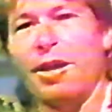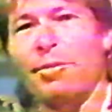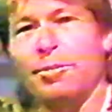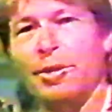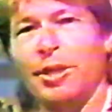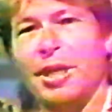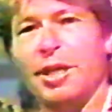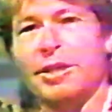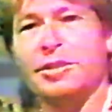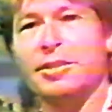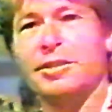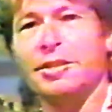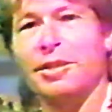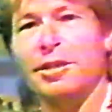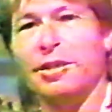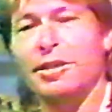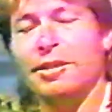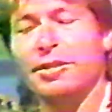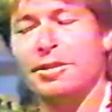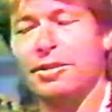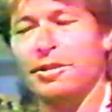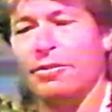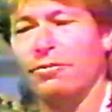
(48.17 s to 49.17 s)
Simon
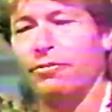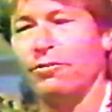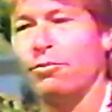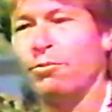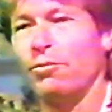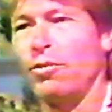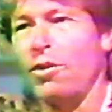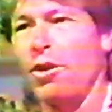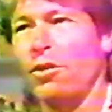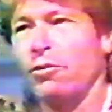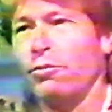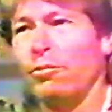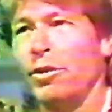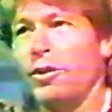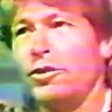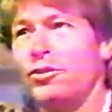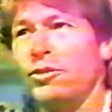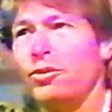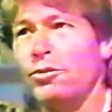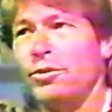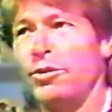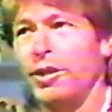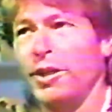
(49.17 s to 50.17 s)
Estes, from
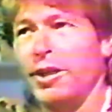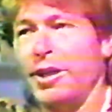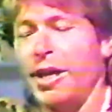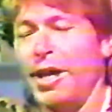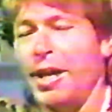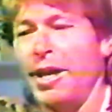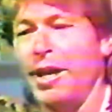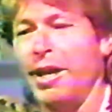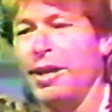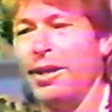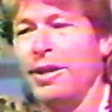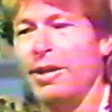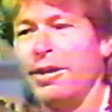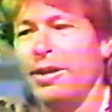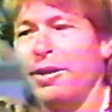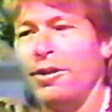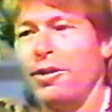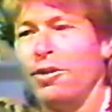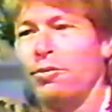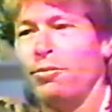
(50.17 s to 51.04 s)
Broadway, Judy Kay.